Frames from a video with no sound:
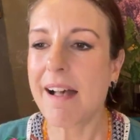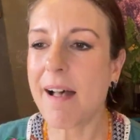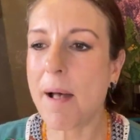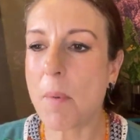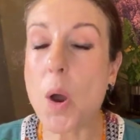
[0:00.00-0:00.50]

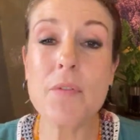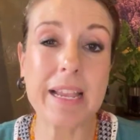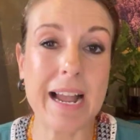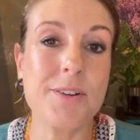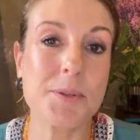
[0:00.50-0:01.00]

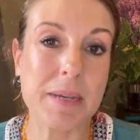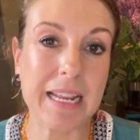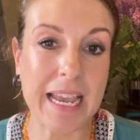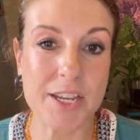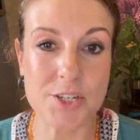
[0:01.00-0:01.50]
over-the-counter
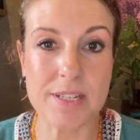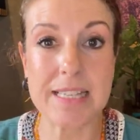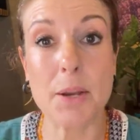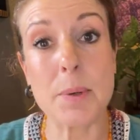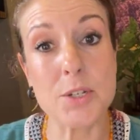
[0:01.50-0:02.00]
medications
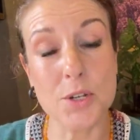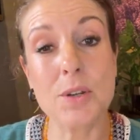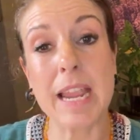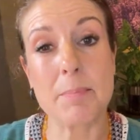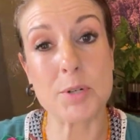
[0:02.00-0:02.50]
that we do
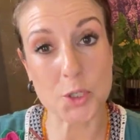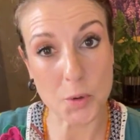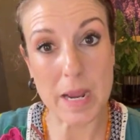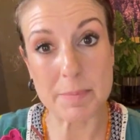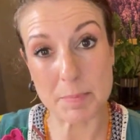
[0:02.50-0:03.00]
get
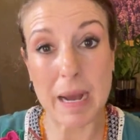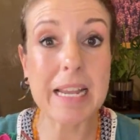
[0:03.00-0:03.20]
prescribed by